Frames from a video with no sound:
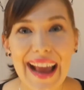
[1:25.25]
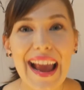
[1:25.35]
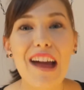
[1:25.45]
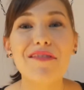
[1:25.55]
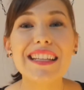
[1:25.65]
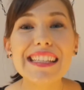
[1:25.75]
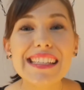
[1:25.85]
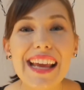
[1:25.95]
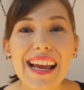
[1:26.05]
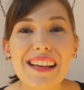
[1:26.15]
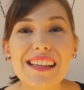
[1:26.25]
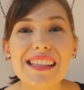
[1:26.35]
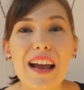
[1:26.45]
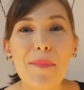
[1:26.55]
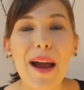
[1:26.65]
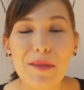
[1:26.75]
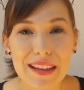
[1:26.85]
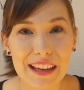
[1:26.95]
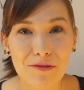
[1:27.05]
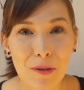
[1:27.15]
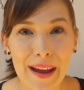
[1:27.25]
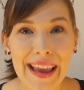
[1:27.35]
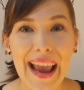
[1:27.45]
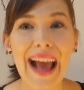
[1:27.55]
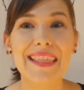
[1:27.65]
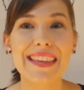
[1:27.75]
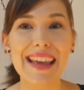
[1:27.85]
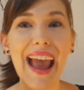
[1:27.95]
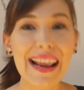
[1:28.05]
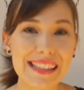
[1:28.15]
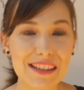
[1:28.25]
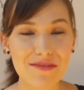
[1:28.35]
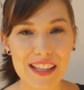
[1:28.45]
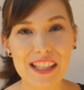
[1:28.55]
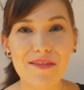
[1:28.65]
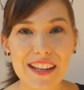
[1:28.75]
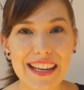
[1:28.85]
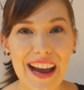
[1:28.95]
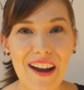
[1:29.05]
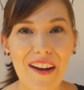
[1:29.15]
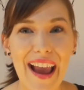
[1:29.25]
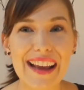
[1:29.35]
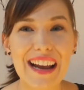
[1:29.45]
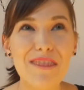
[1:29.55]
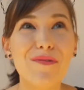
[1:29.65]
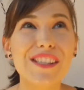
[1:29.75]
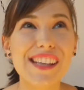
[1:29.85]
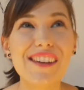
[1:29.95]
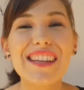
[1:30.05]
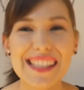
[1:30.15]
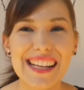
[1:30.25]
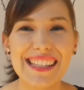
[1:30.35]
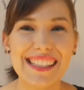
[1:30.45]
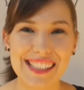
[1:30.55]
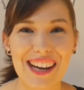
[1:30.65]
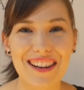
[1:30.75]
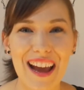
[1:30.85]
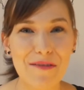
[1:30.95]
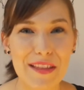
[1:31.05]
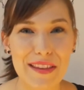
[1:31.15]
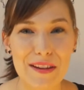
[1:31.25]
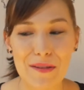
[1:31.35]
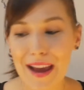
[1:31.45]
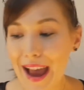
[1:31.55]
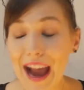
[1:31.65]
I have the details about the giveaway at the end of this video, and I'm so excited to share that with you.